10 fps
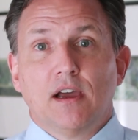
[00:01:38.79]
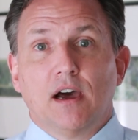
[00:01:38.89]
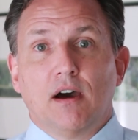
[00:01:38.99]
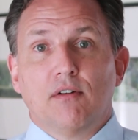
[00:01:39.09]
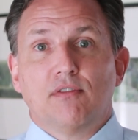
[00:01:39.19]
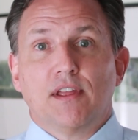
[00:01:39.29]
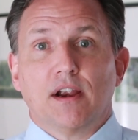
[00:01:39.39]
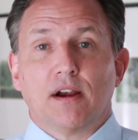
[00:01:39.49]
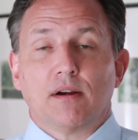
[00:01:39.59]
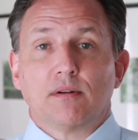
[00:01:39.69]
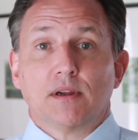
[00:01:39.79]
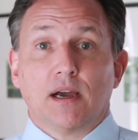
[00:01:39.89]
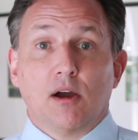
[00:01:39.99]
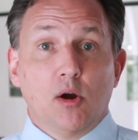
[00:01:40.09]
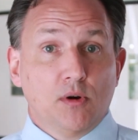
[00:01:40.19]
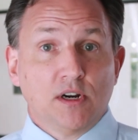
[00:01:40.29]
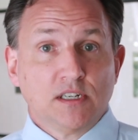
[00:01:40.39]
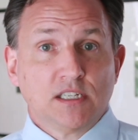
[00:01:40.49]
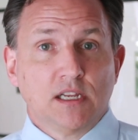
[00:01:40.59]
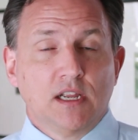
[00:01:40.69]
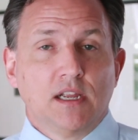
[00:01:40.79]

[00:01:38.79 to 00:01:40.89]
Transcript: of their uh, owners.